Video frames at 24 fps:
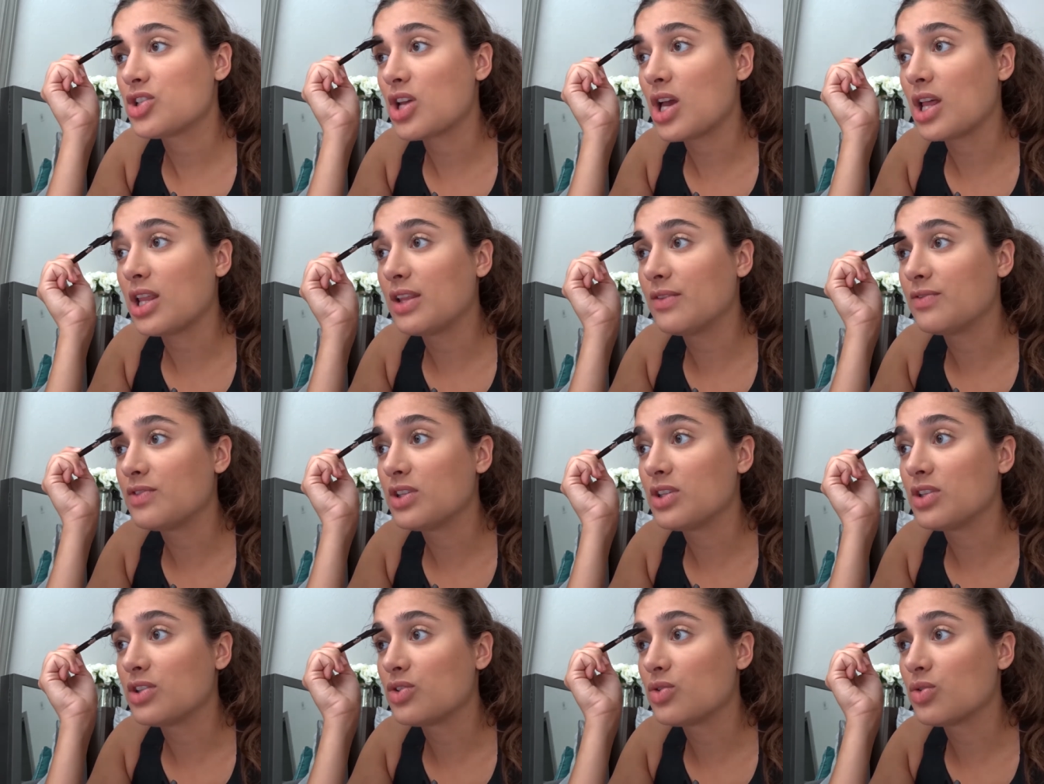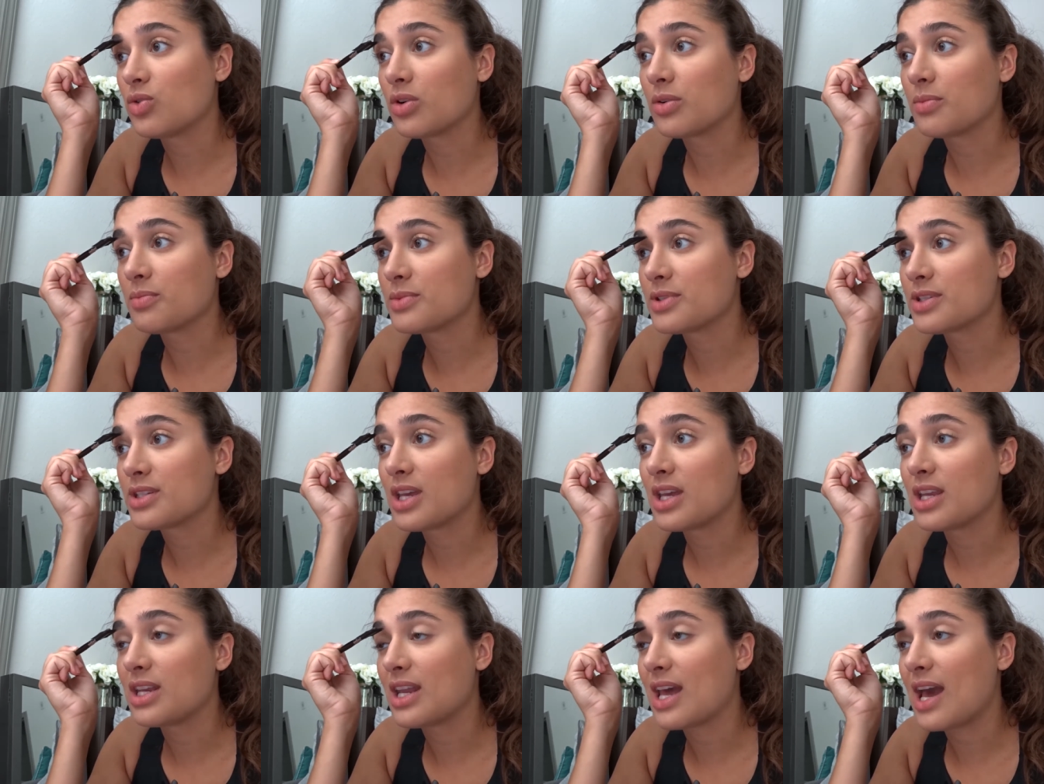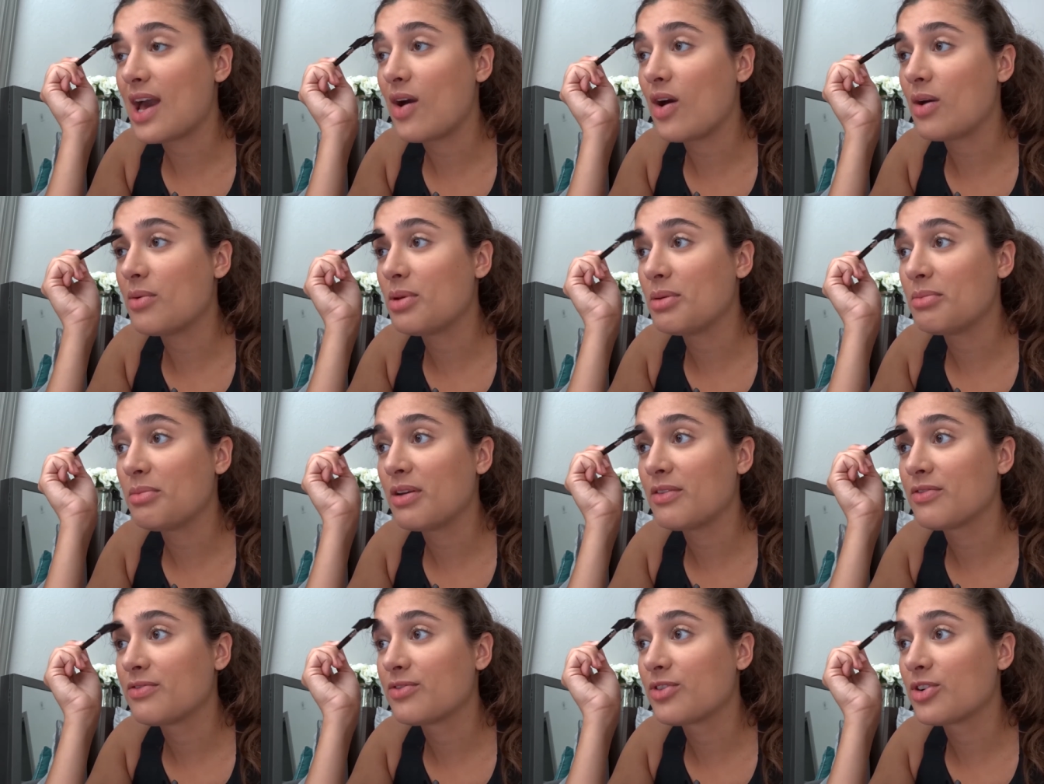I lived in the dorms, and now I'm in
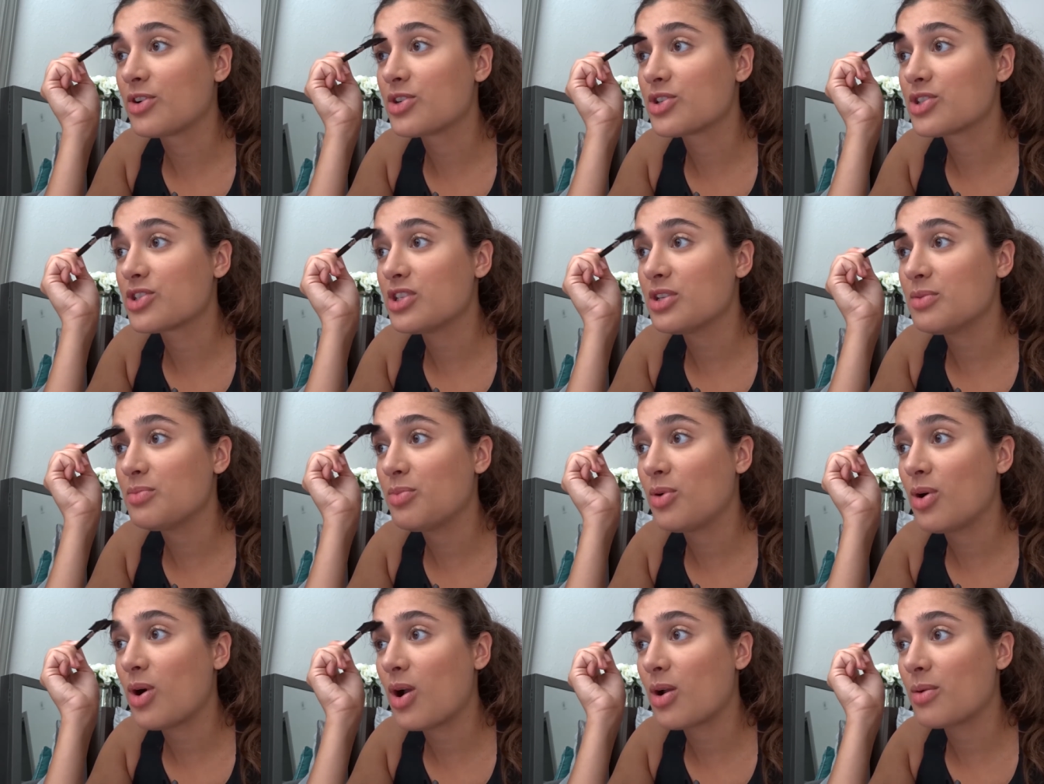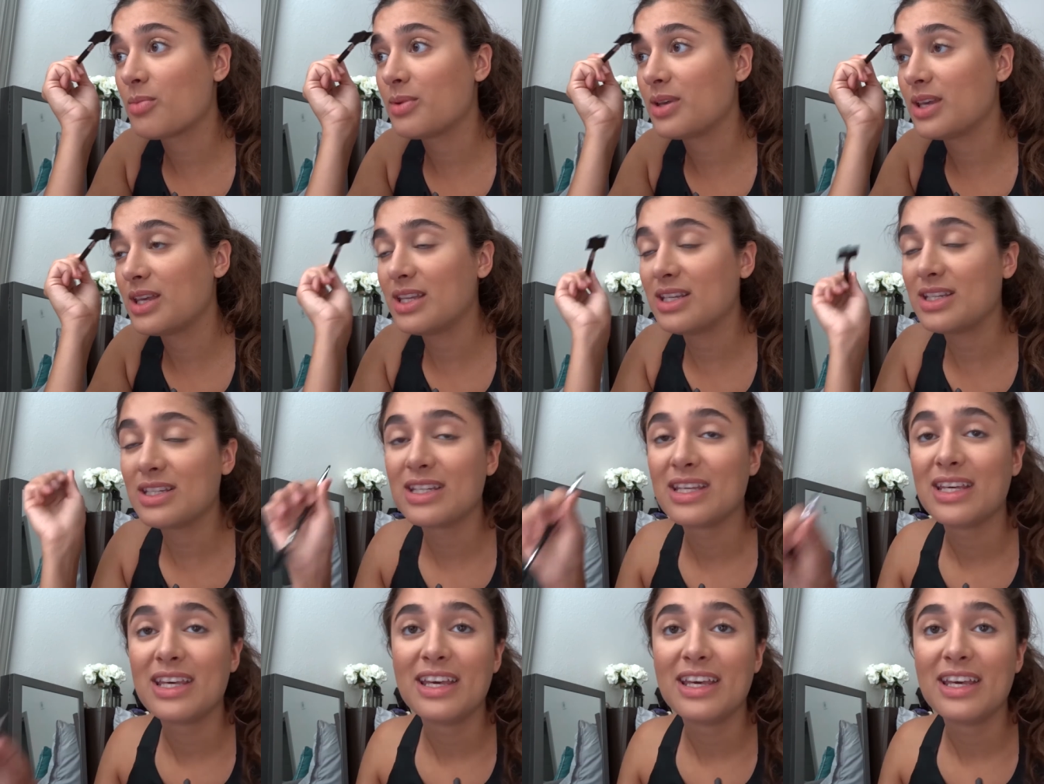my first apartment